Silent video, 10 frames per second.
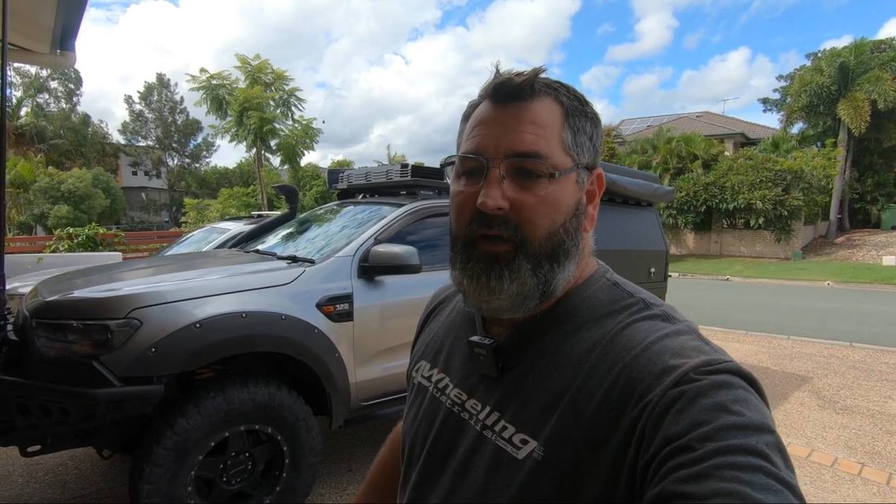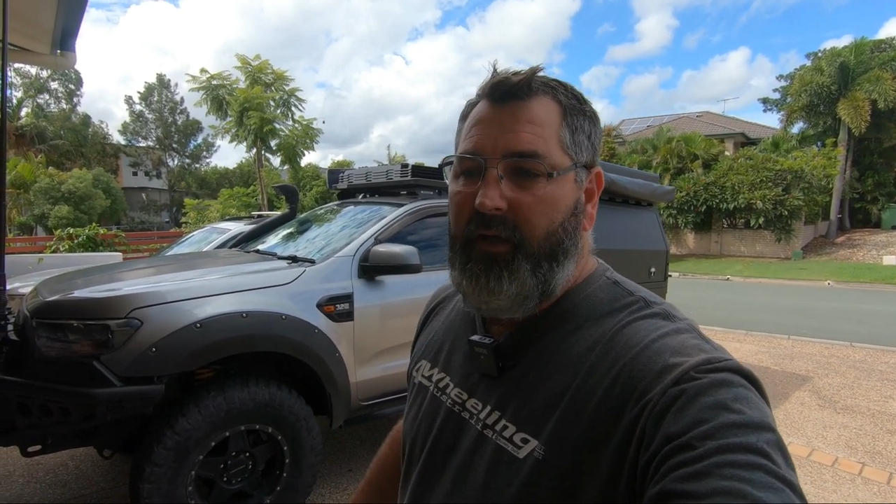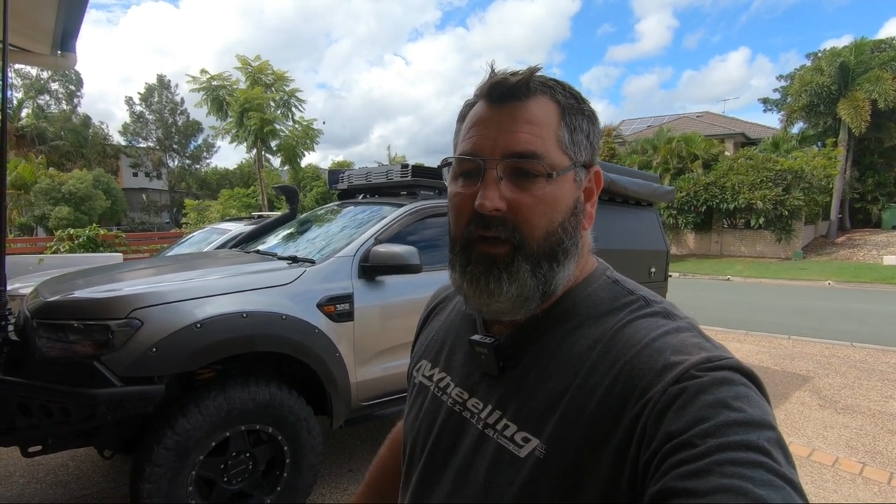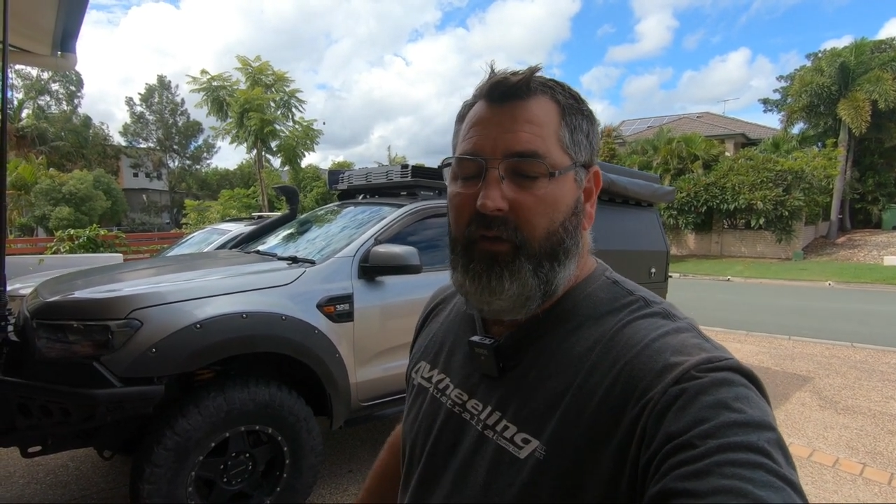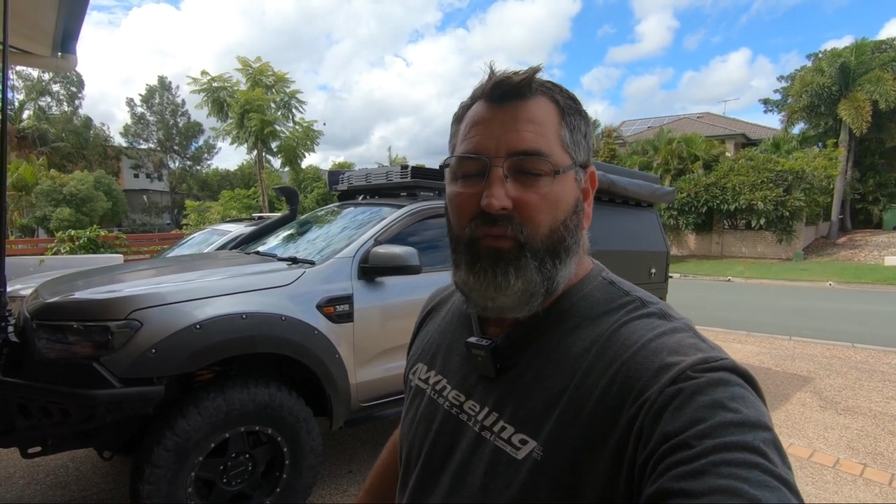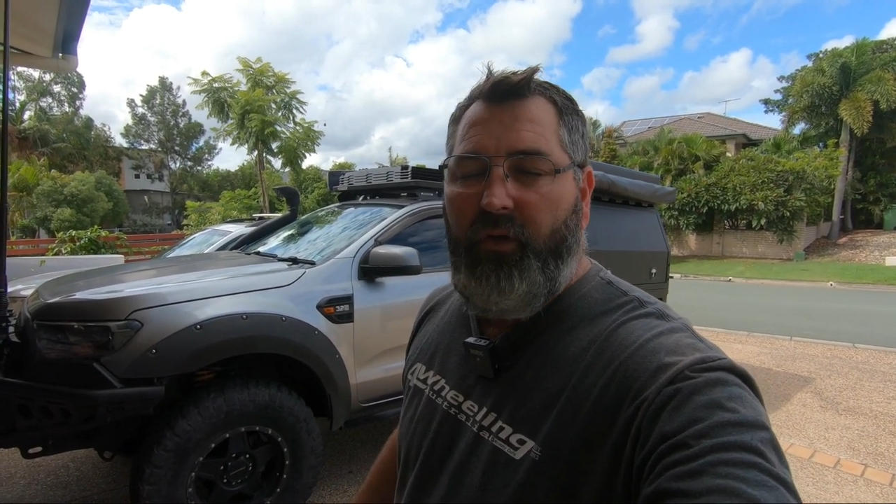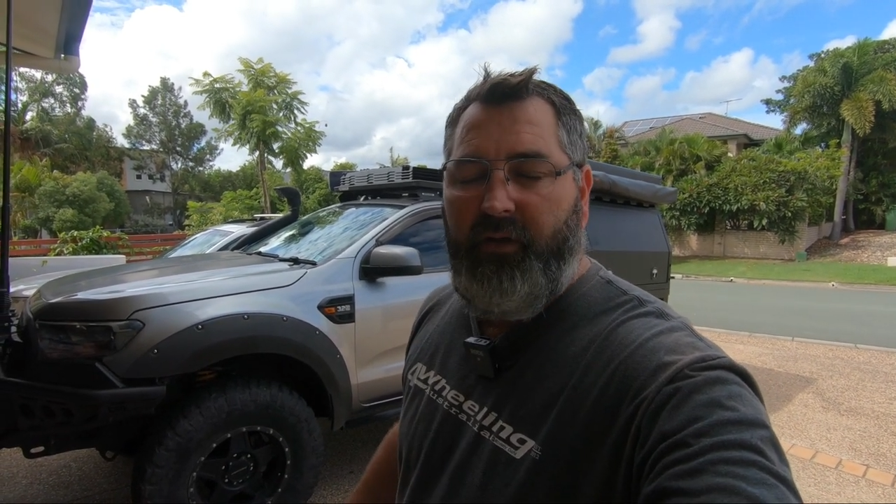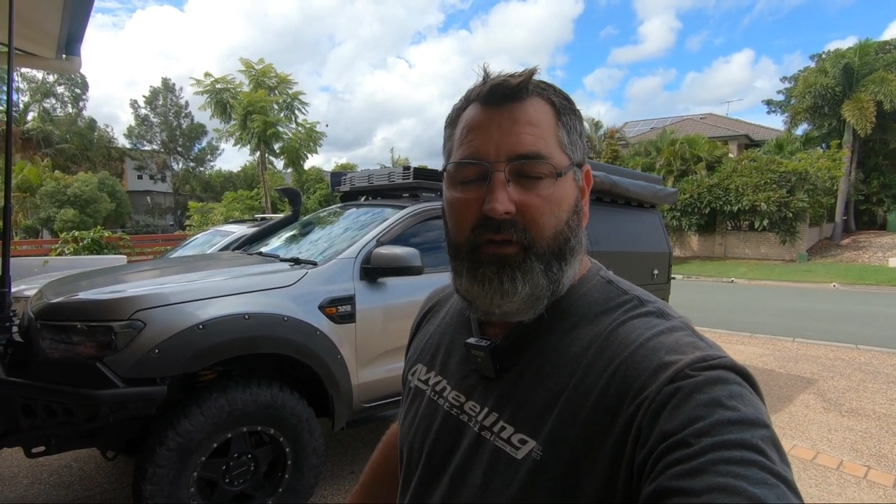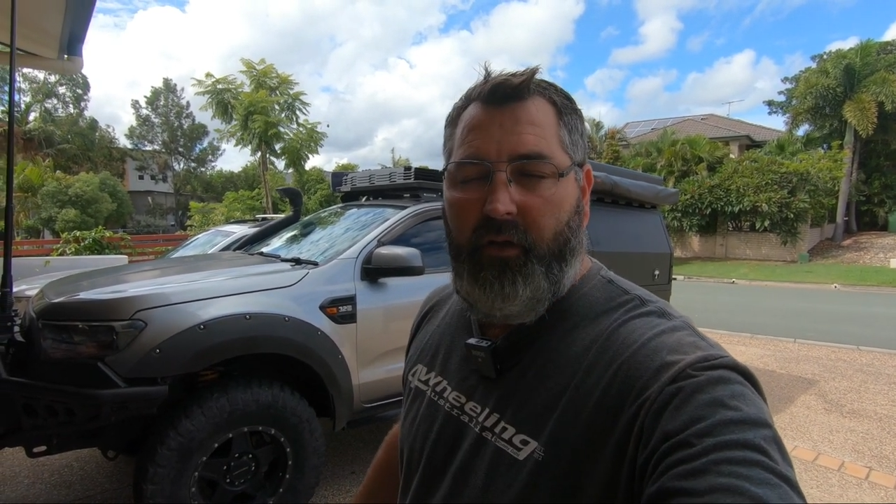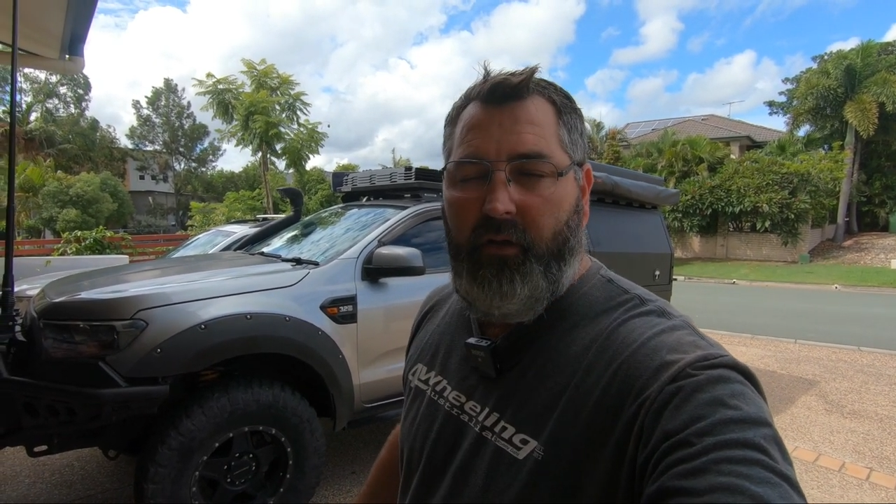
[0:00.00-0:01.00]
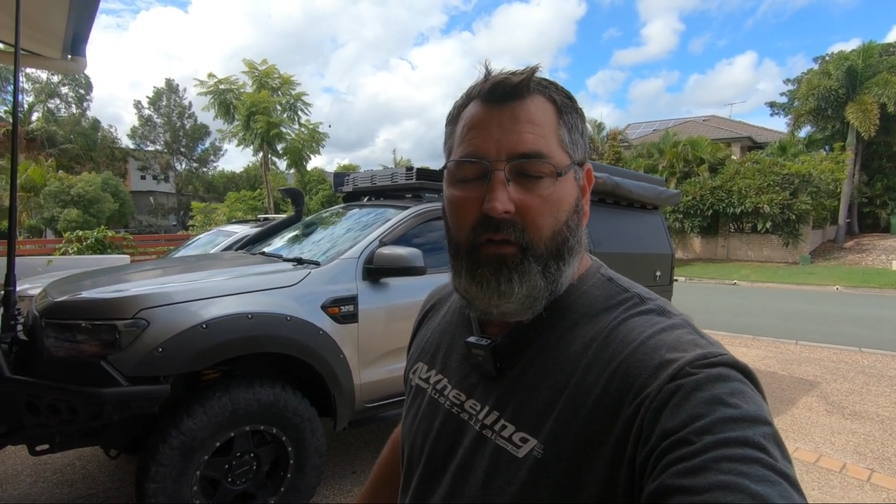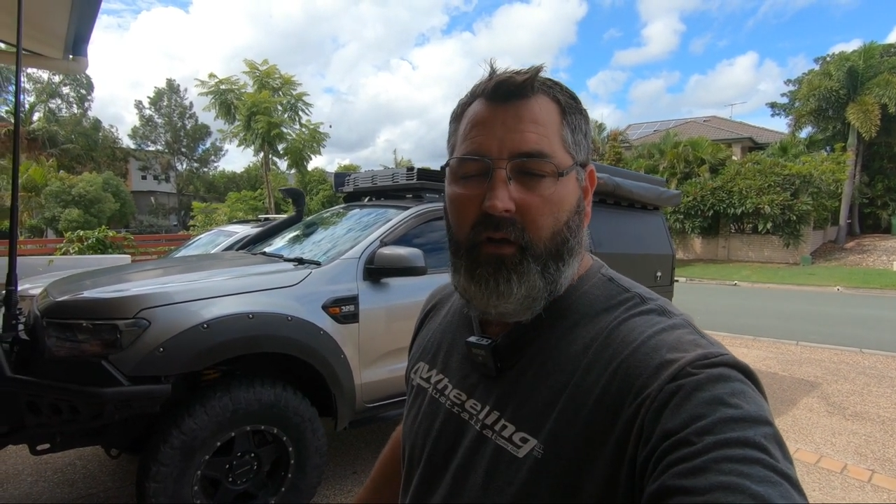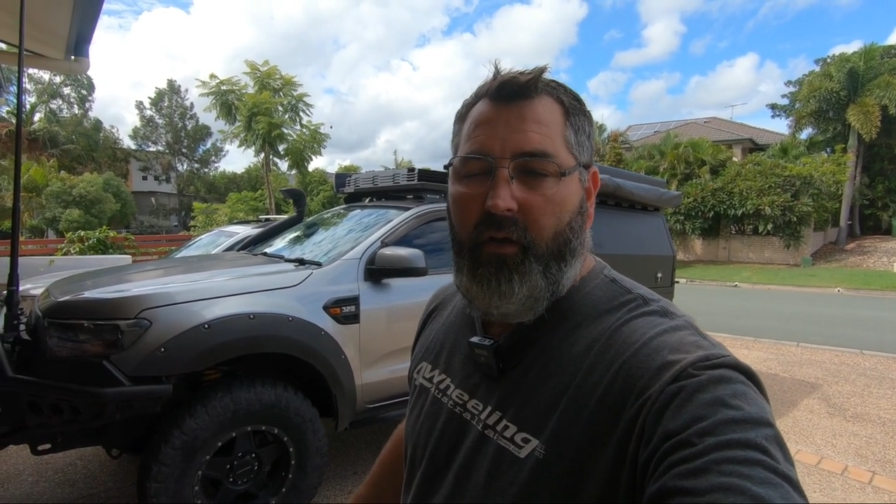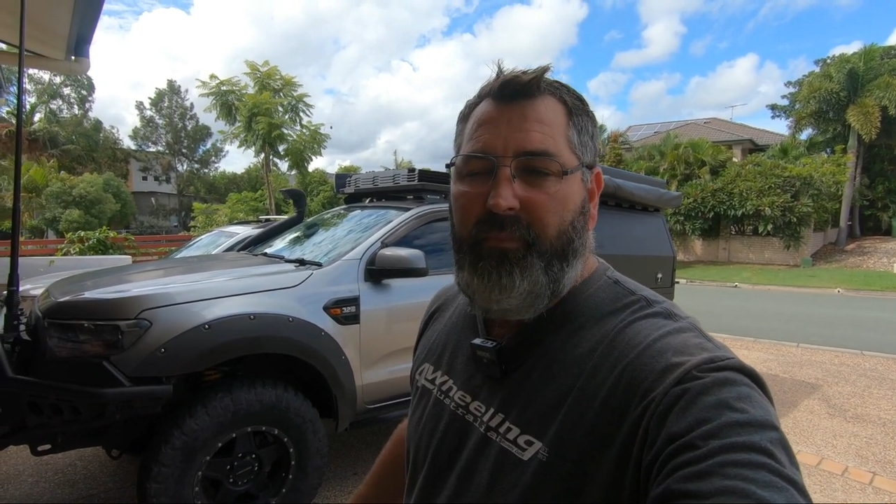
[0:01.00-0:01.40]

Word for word: and, and really a,